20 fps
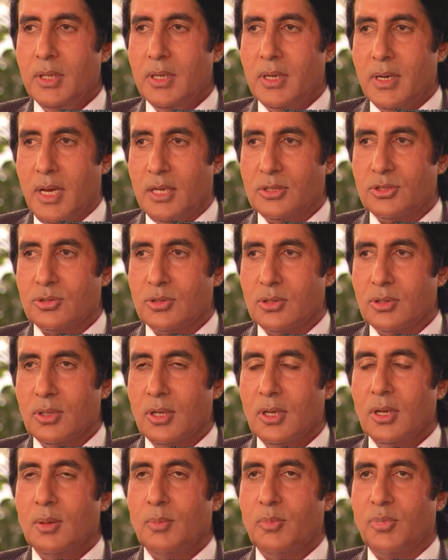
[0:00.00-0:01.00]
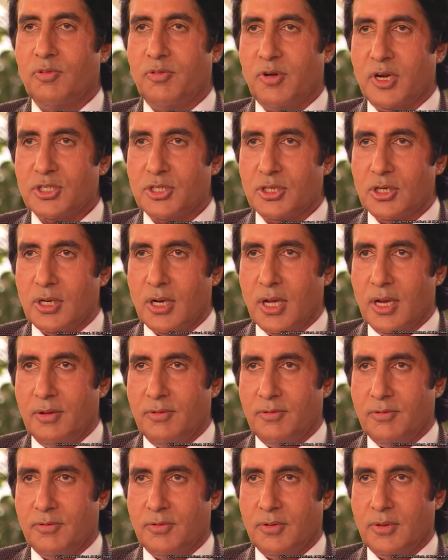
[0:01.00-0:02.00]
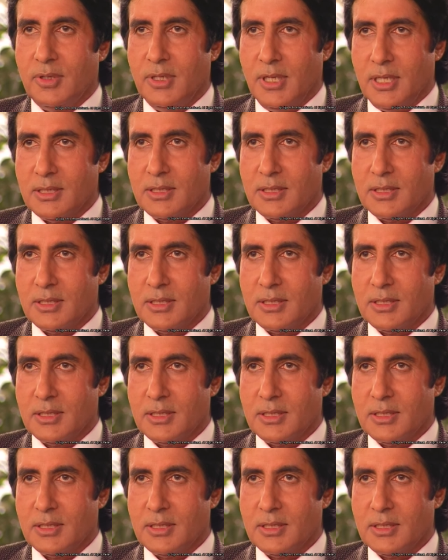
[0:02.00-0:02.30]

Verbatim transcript: and natural professional life, yes.